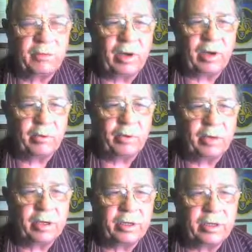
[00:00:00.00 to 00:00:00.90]
really
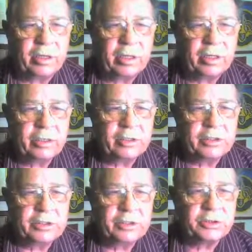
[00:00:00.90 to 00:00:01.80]
wanted and you
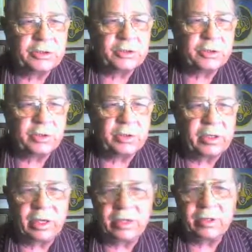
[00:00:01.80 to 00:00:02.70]
just knew you was going to
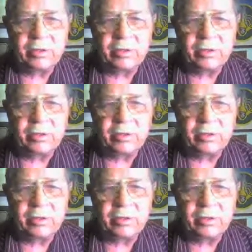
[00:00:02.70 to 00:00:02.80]
get it?